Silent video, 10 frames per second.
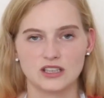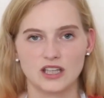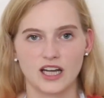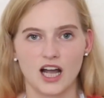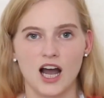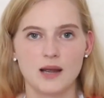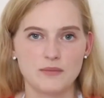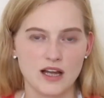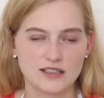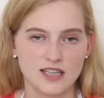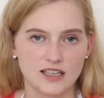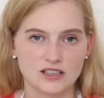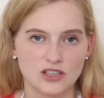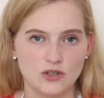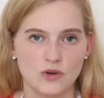Like, I'm not
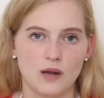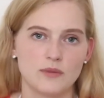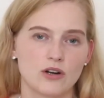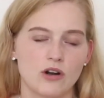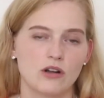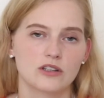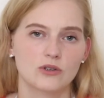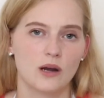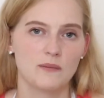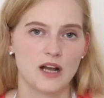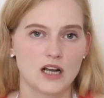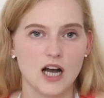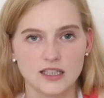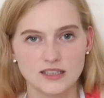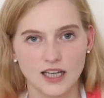texting you, I'm not calling you, I'm not
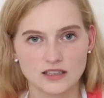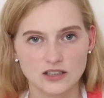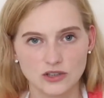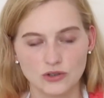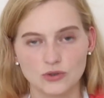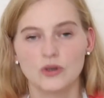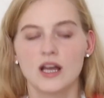contacting you,